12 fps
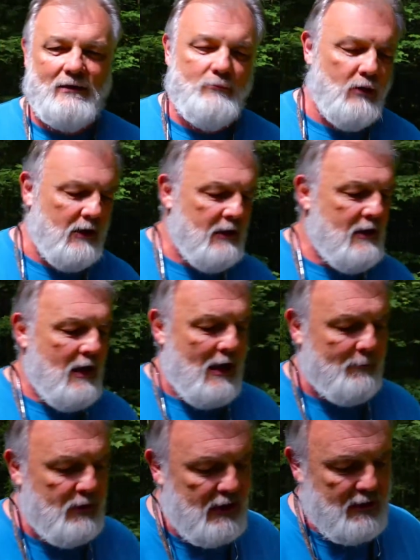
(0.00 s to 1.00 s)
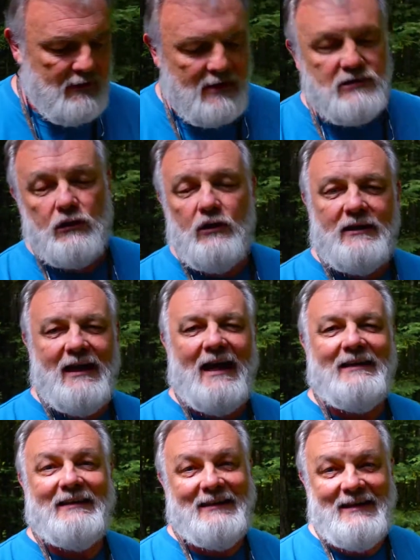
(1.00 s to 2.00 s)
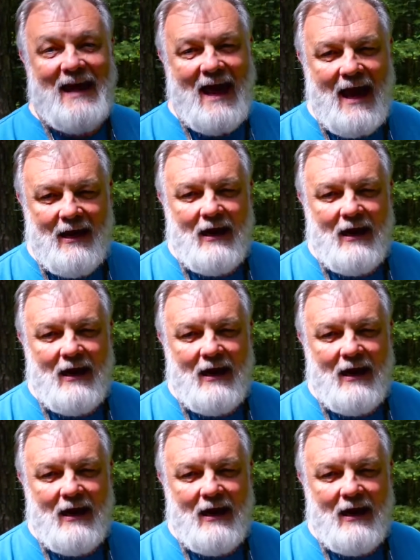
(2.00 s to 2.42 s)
but I'm getting these looked at today,